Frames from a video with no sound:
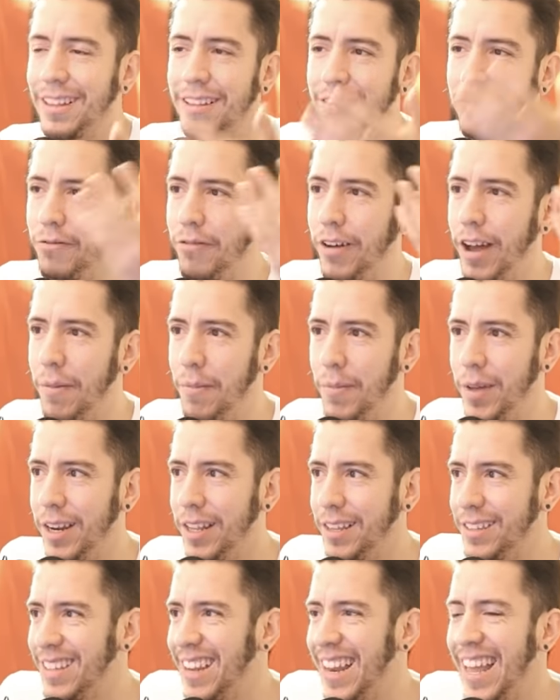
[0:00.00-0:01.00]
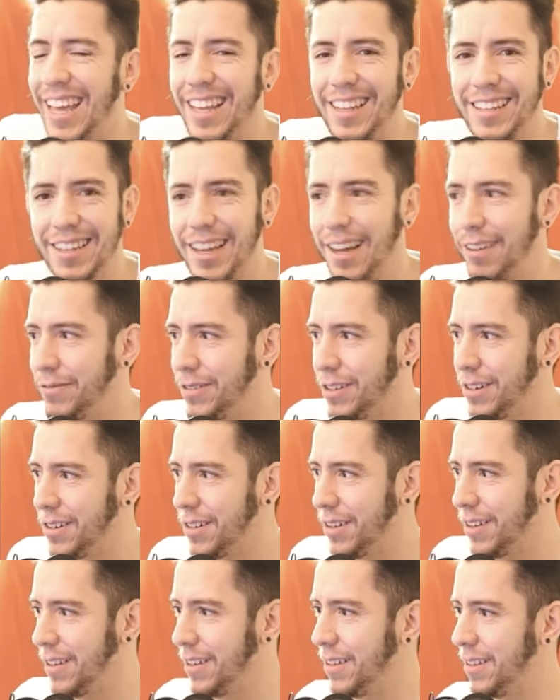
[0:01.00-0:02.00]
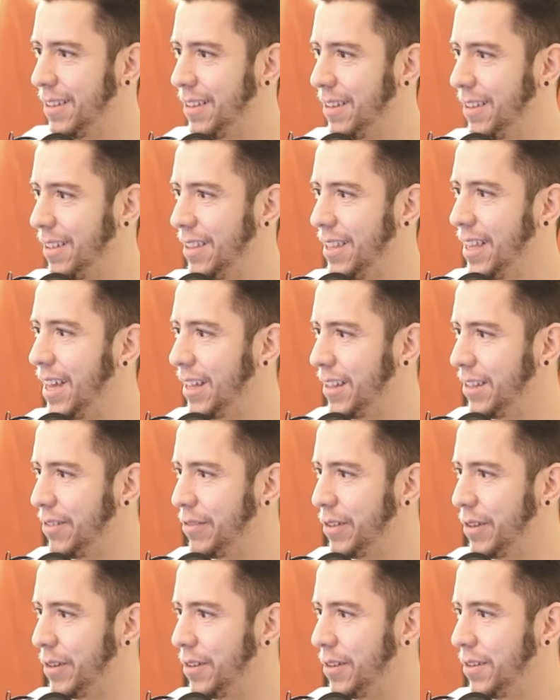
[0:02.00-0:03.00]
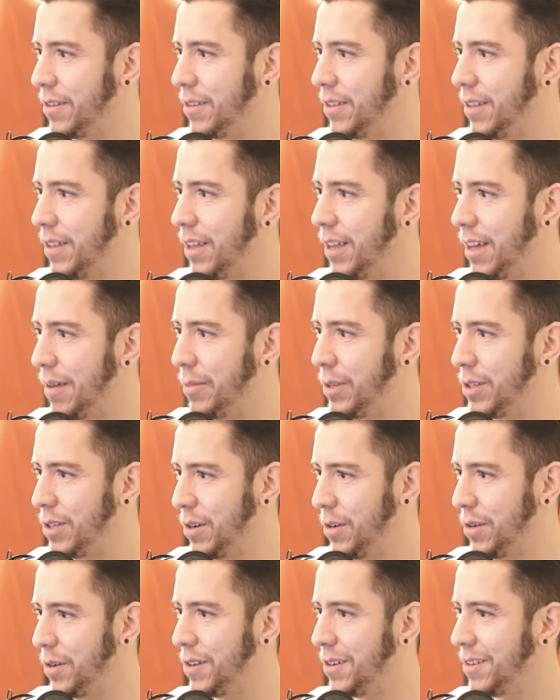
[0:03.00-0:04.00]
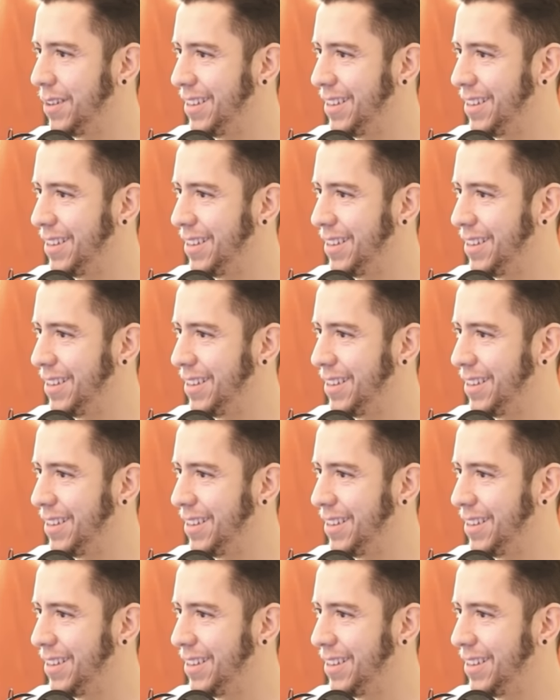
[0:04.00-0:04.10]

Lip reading: 5 minutes late after the end of the episode.